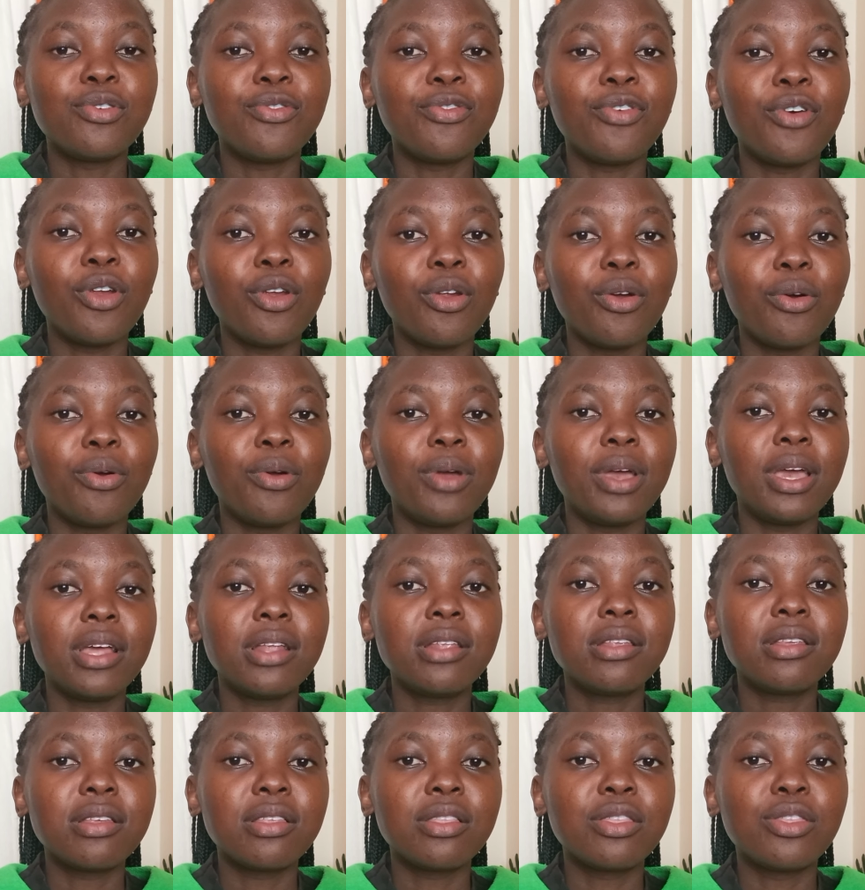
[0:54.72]
follow it
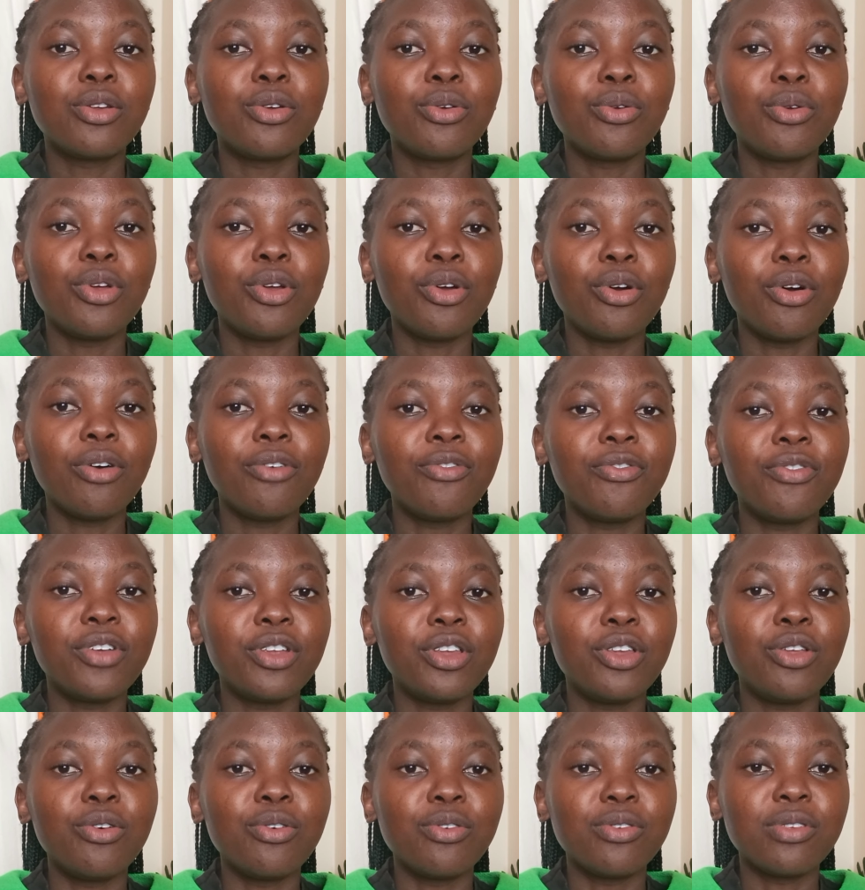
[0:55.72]
through your
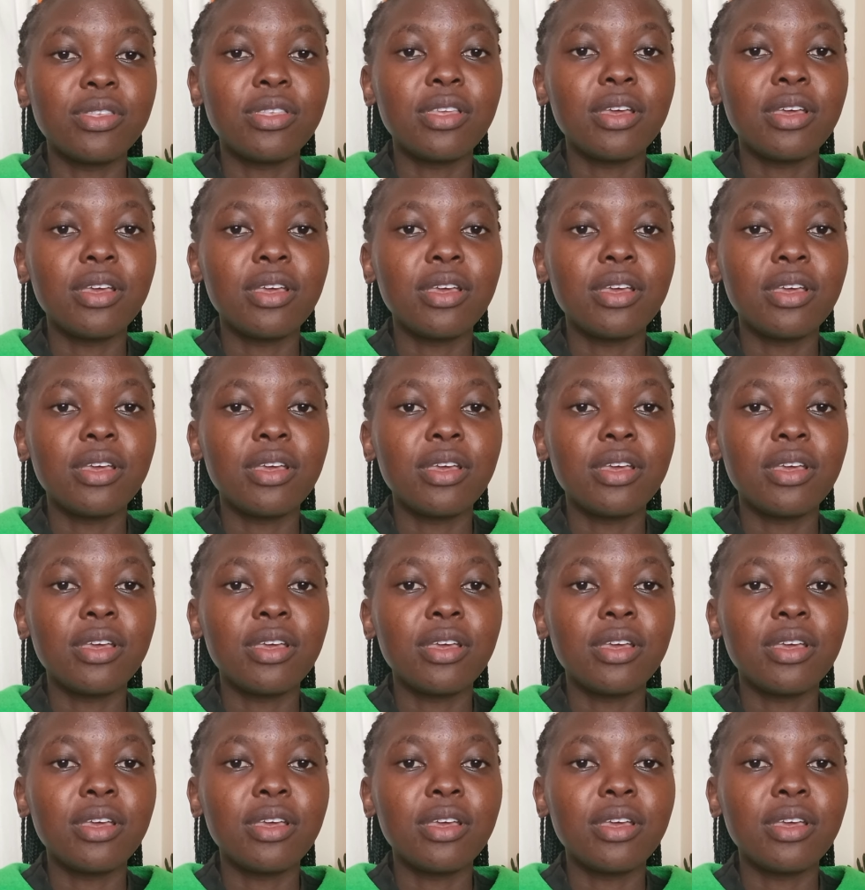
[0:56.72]
videos.